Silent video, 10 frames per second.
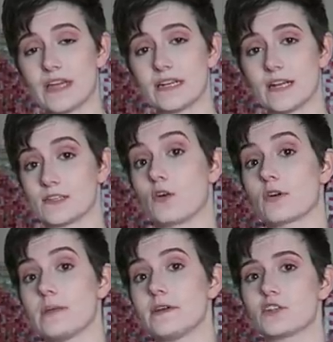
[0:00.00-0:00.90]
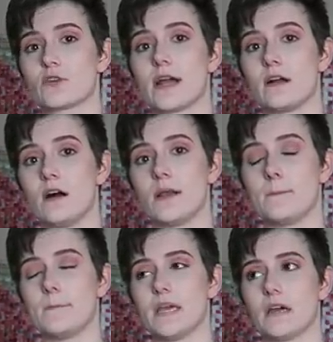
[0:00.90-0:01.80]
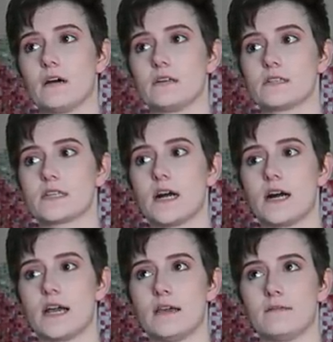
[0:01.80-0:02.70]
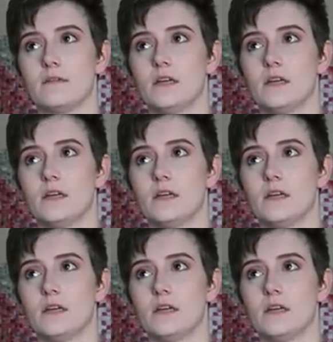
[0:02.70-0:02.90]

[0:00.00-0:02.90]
and it has already been tried on because I